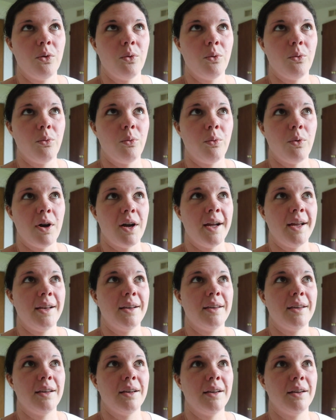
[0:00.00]

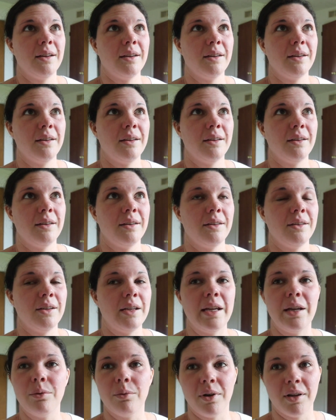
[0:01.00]
what
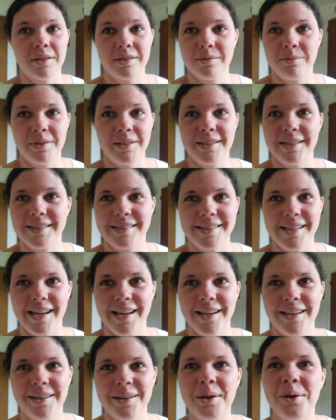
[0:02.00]
He wants me to
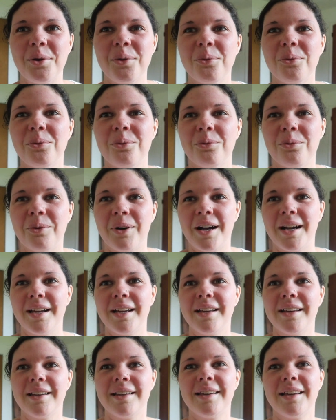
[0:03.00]
say,
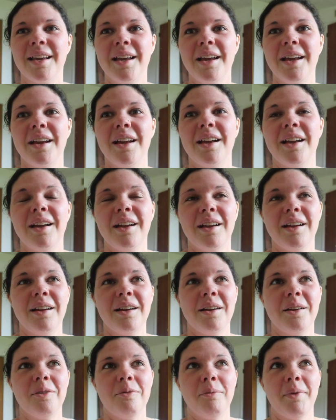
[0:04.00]
what
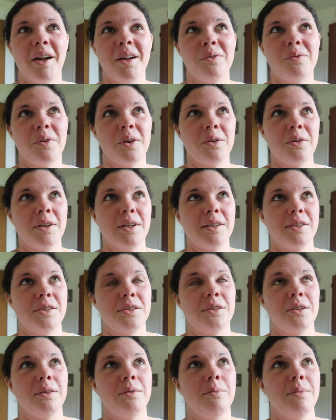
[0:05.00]
my focus
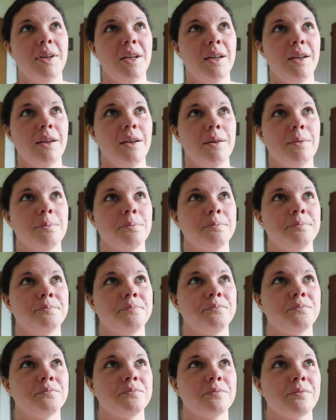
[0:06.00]
should be,
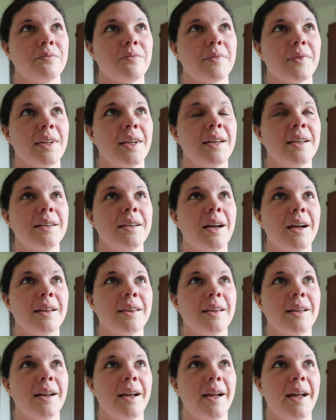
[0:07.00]
and
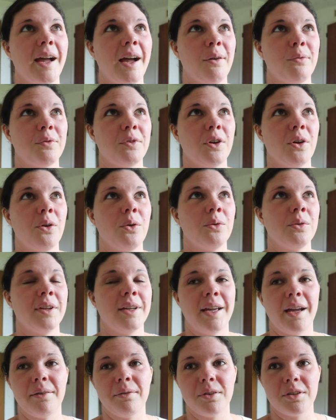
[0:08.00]
not that I have to
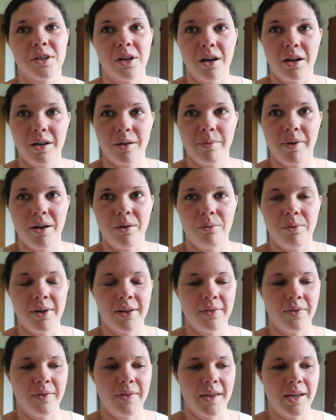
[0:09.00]
only ever talk about
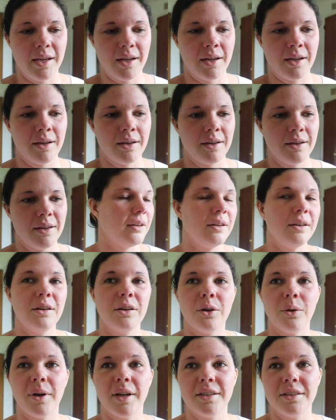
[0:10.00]
one thing. You
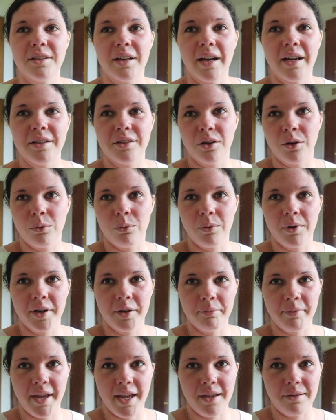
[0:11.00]
know, I don't want
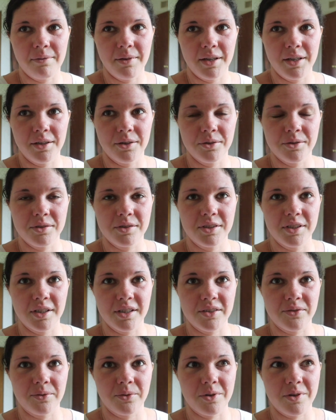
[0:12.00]
to make videos
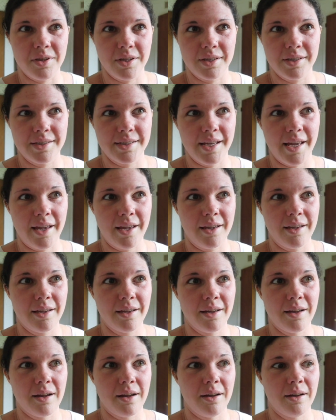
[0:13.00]
just for the
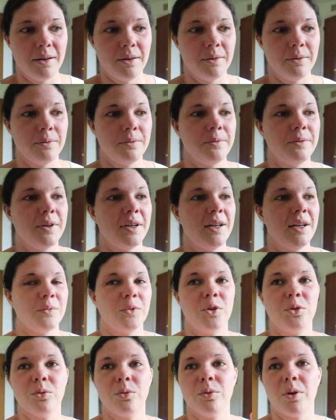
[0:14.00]
sake of
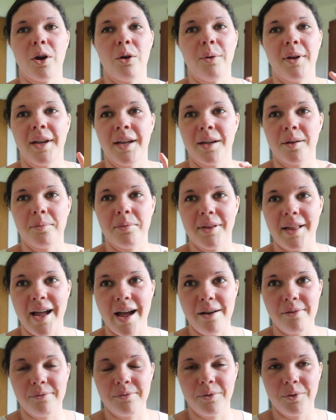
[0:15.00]
growing a
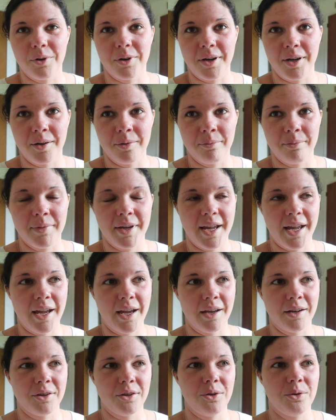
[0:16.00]
platform
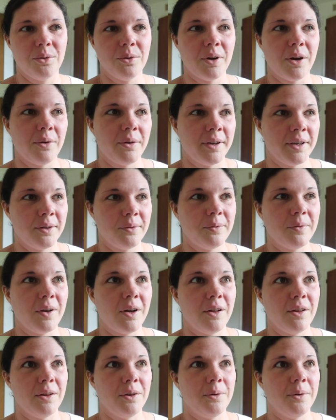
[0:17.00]
and growing a
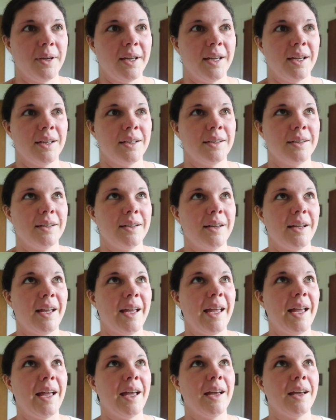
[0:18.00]
following
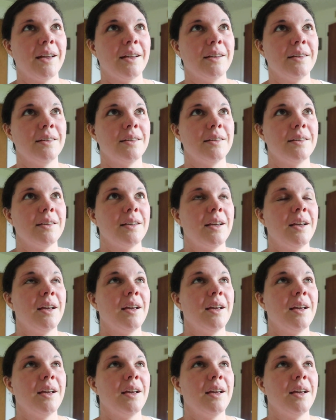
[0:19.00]
and